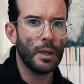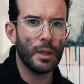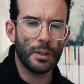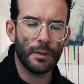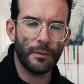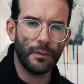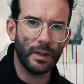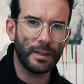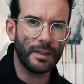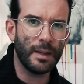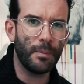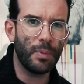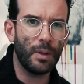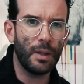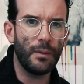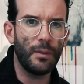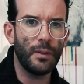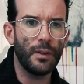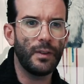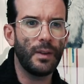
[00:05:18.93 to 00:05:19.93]
So for example,
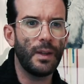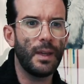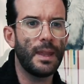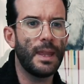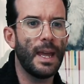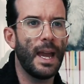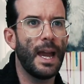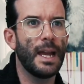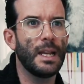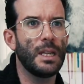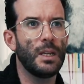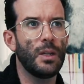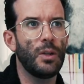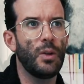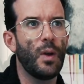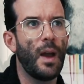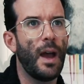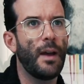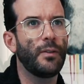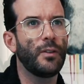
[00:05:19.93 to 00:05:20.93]
if you see that
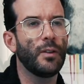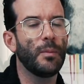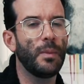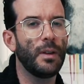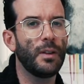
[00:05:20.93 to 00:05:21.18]
you have some